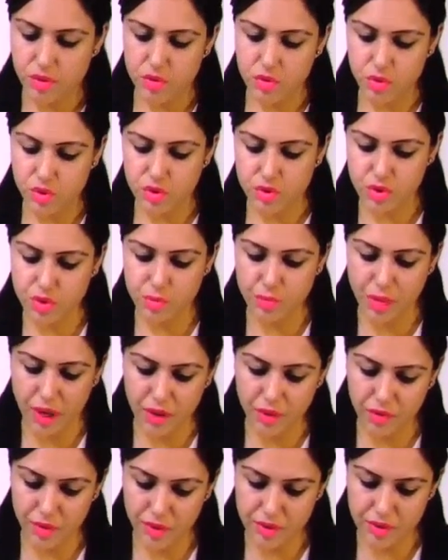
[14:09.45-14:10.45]
So this is
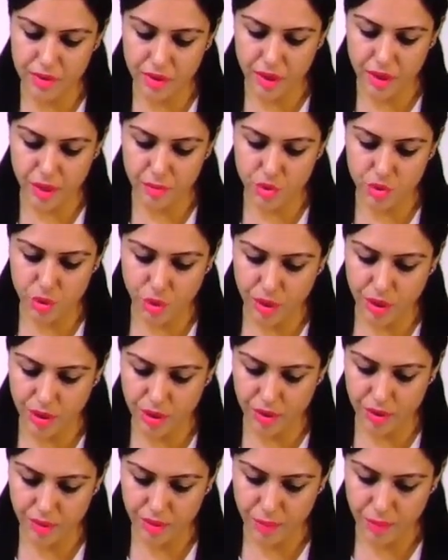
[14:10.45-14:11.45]
blood vessel I am showing
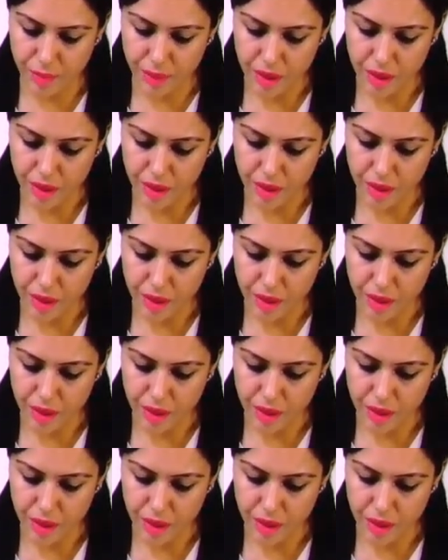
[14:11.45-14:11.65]
here.